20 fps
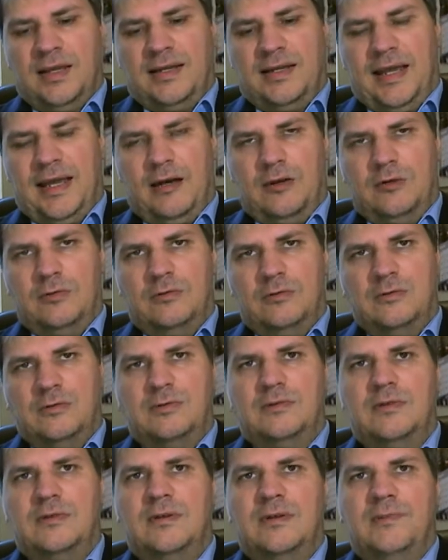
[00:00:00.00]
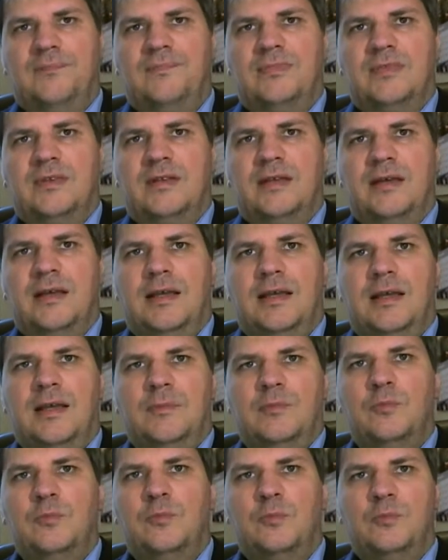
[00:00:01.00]
Now,
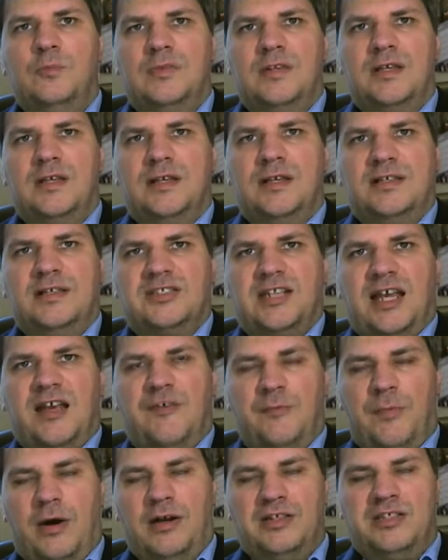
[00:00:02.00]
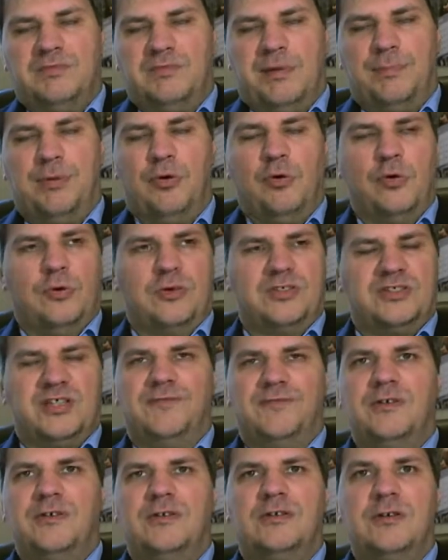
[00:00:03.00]
in the state of marketing reports,
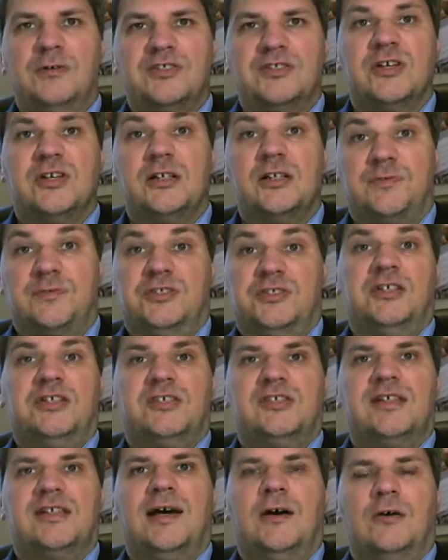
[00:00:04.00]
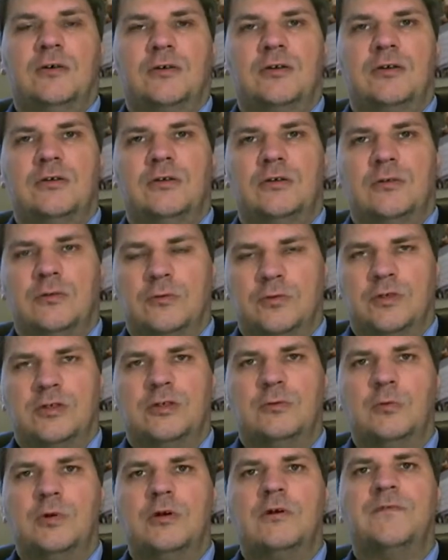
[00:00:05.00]
if you do a search for just that on Google,
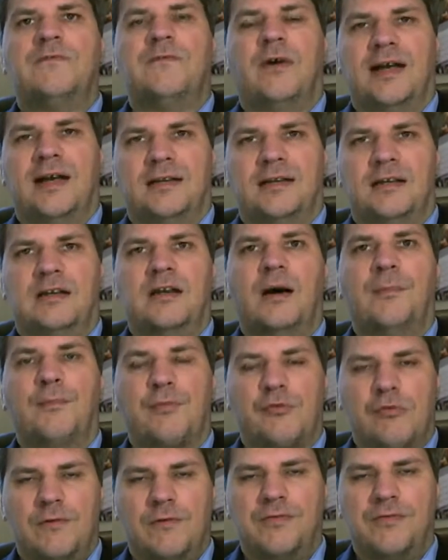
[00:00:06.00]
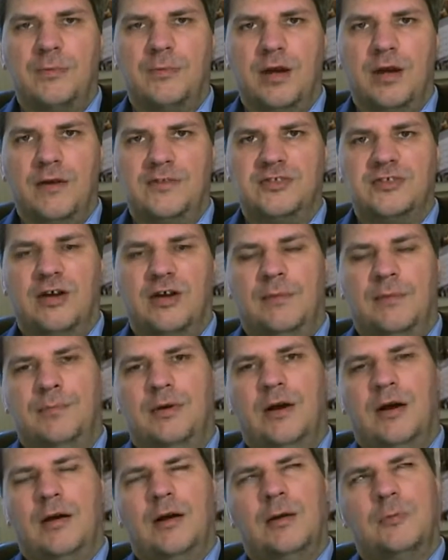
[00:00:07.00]
you will find a number of them over time.
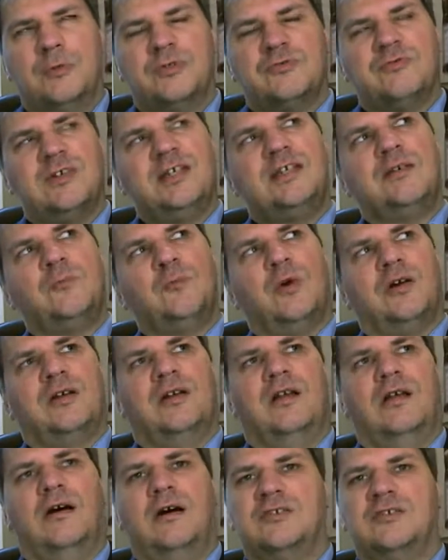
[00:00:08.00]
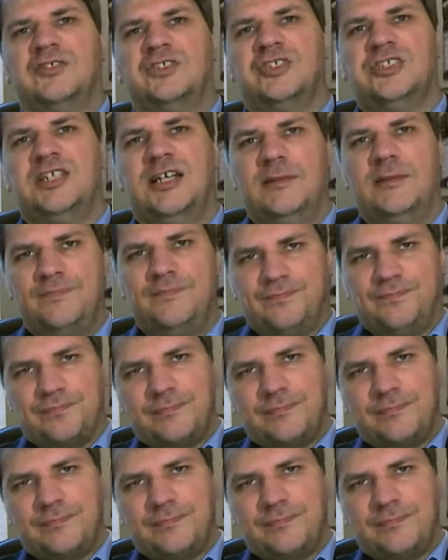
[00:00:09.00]
But I was reading one last year.